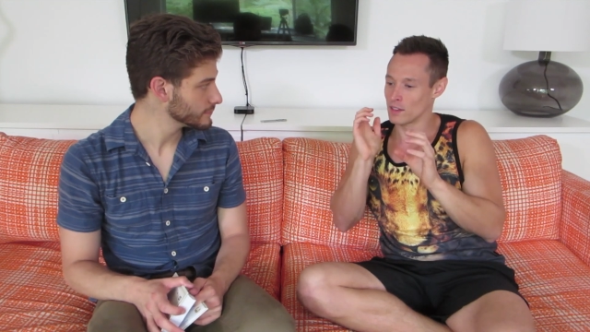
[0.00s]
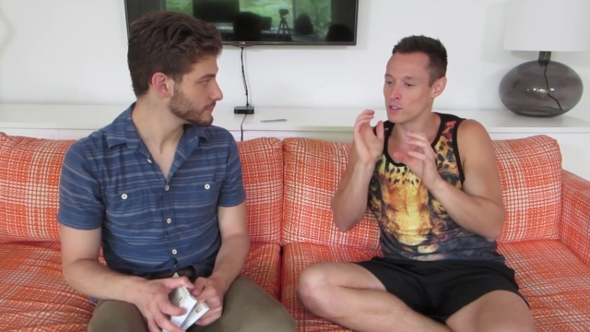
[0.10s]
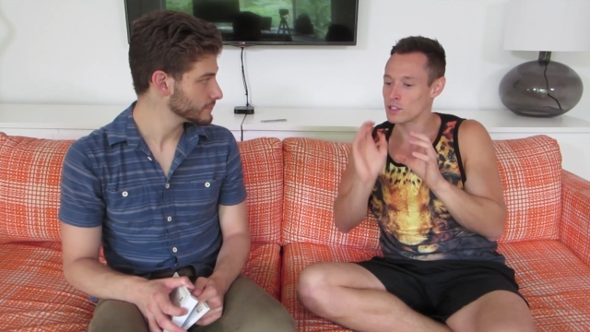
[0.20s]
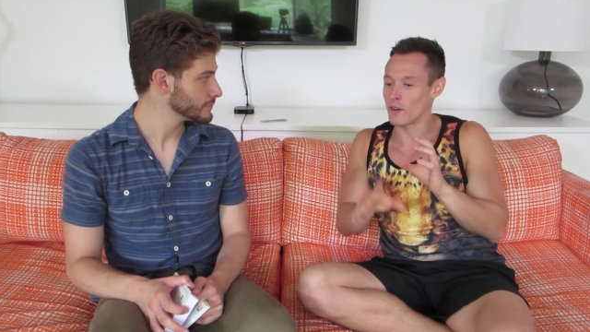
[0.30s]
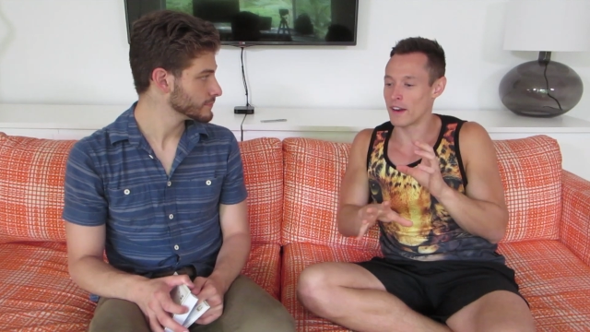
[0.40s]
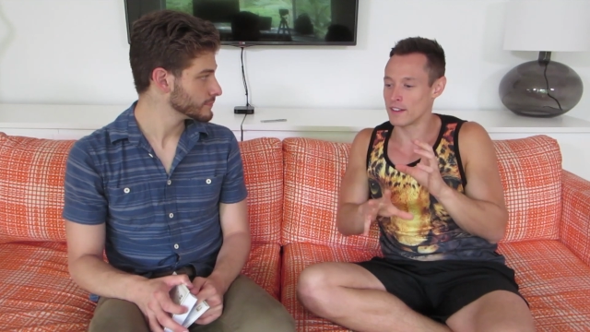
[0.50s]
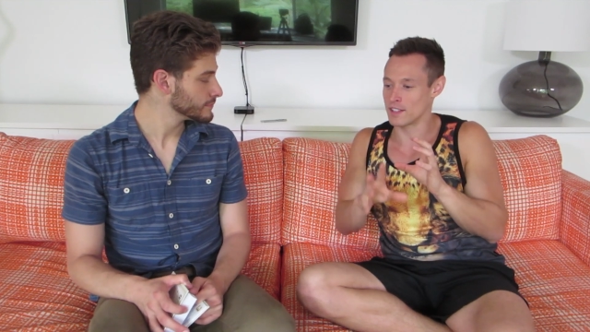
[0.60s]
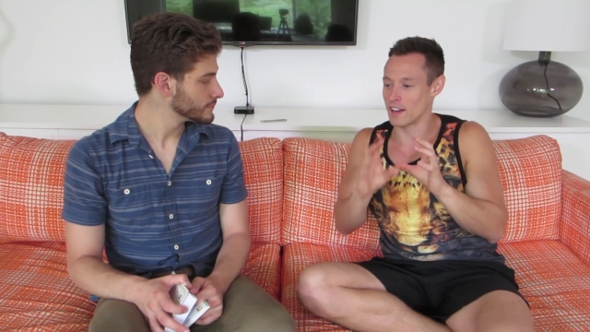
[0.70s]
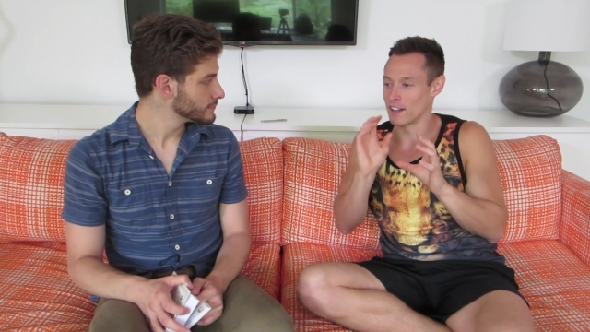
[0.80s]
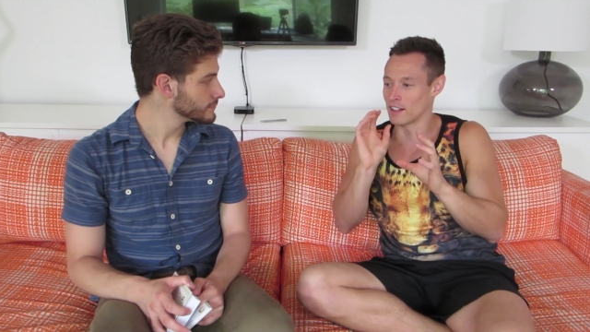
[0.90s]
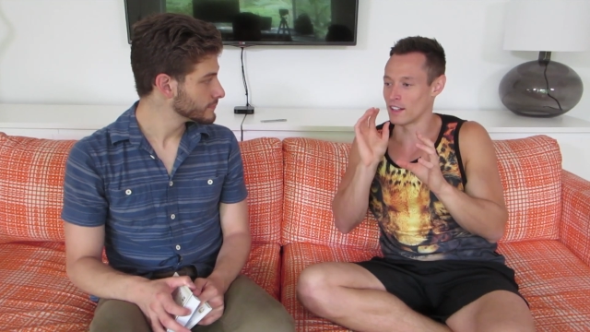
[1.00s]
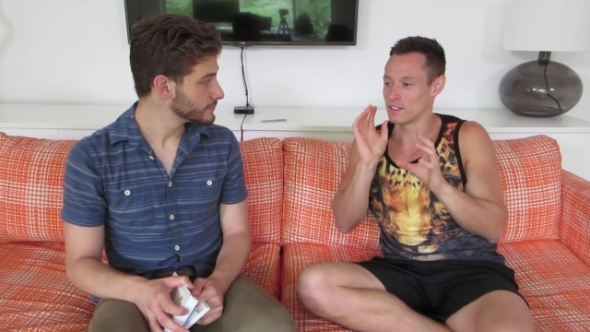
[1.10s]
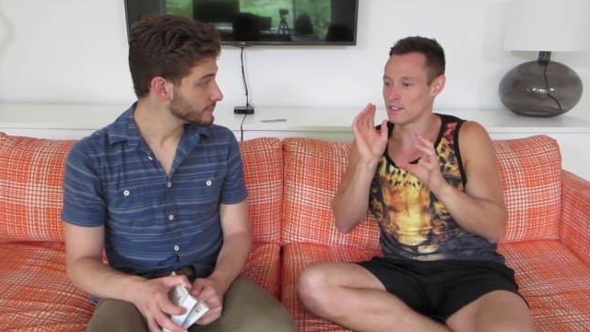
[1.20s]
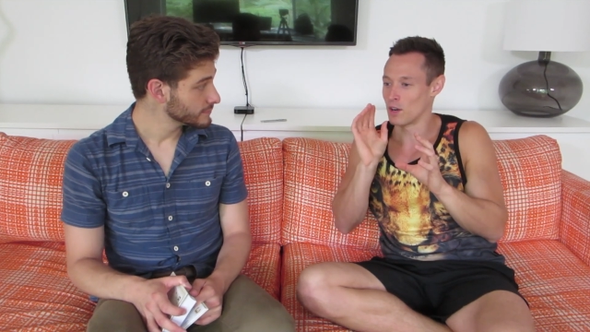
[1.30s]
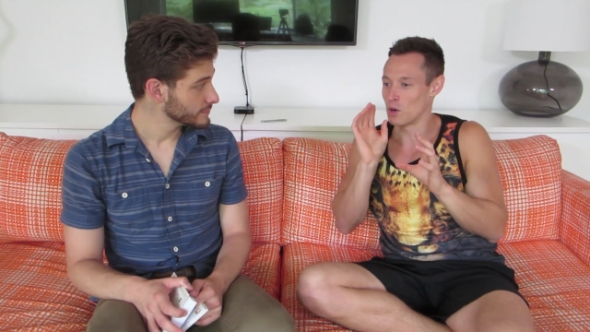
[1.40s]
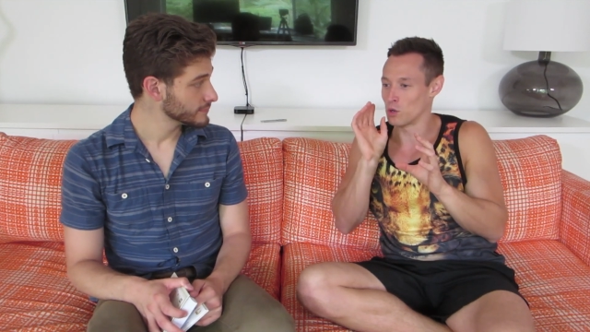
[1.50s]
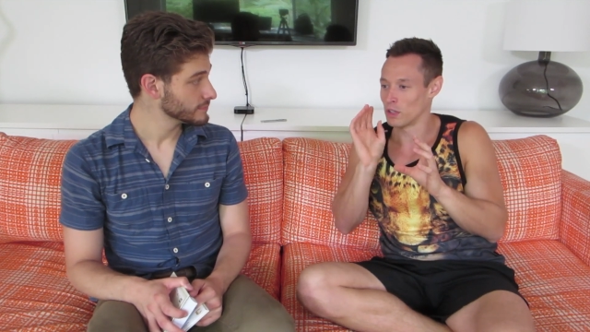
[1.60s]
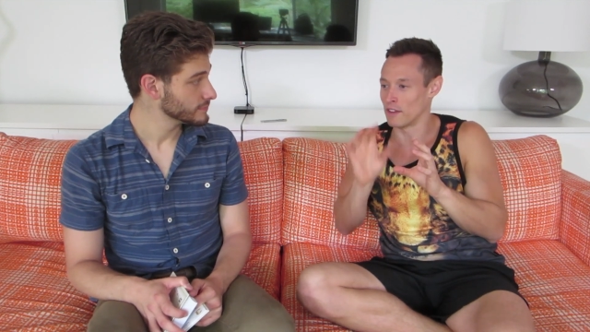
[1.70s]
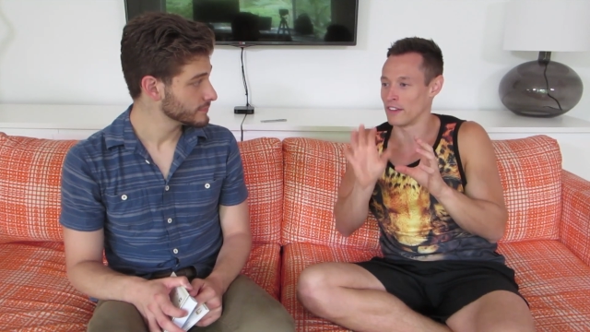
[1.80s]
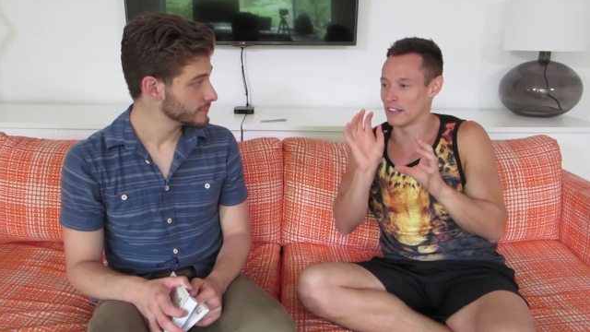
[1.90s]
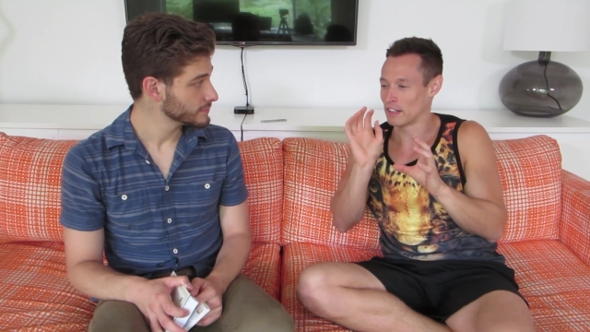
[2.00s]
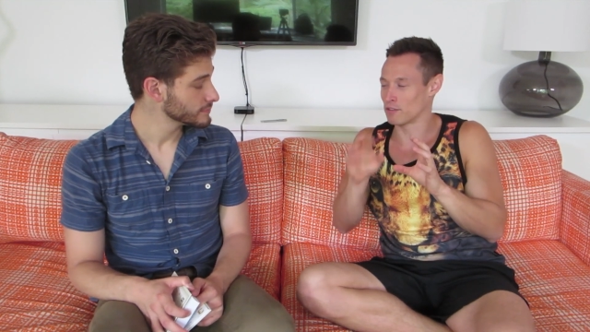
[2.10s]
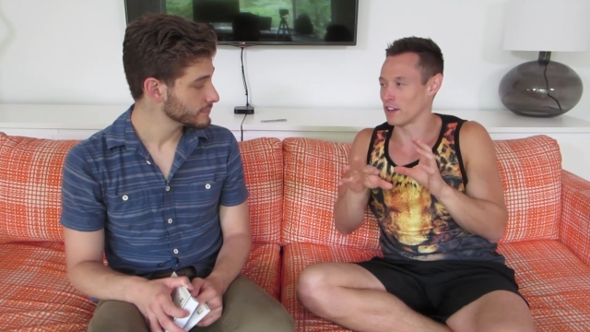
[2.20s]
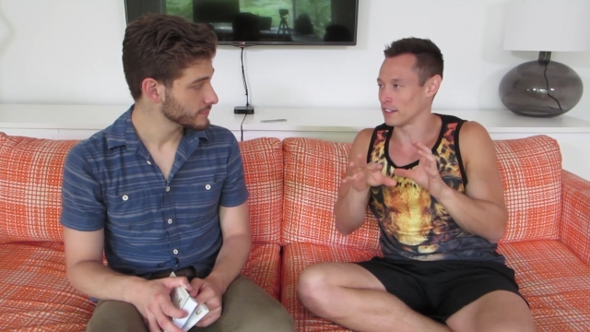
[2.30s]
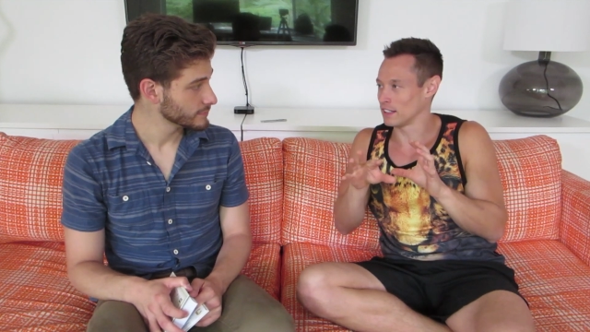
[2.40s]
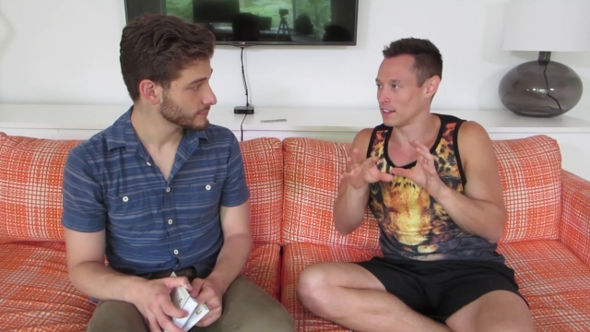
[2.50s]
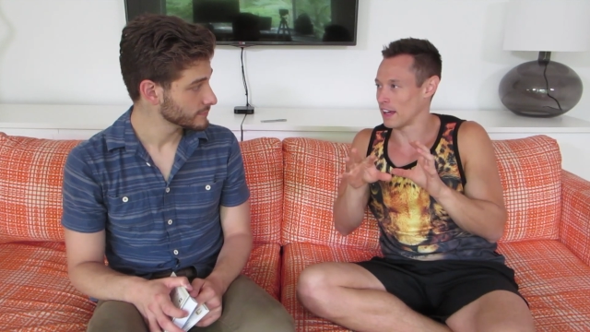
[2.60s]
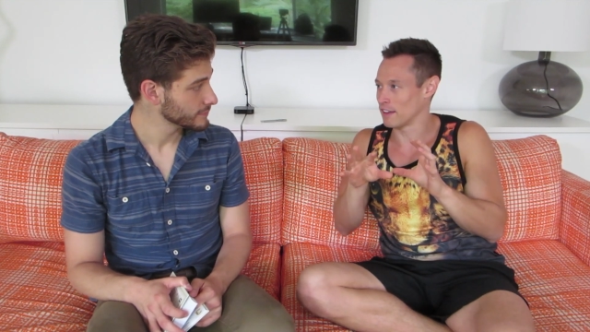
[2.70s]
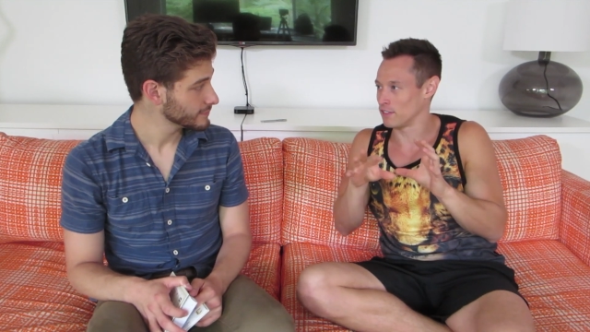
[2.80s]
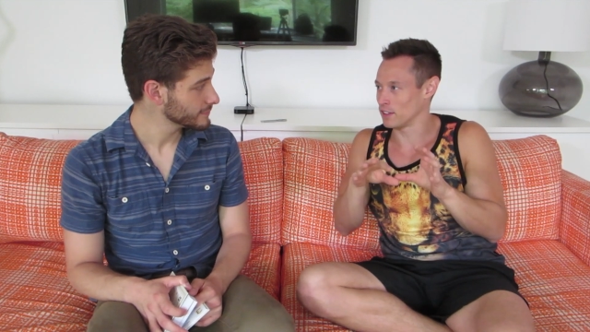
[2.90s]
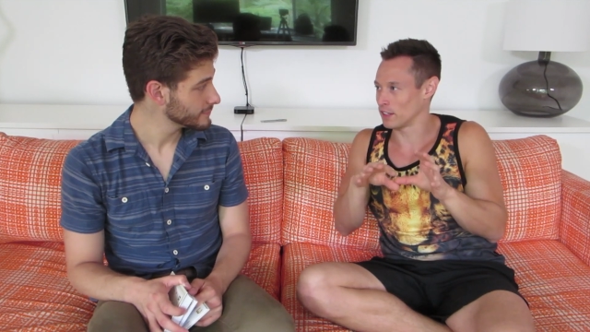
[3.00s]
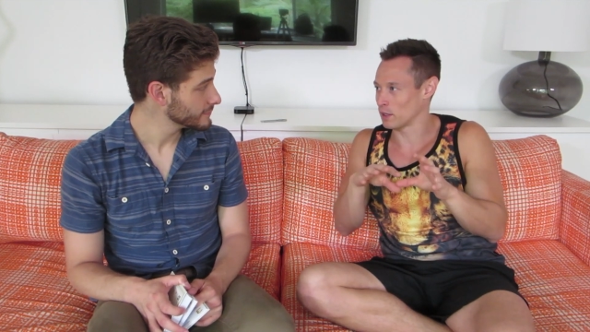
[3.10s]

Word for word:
Speaker 1: they're so energetic and so loving and friendly that I feel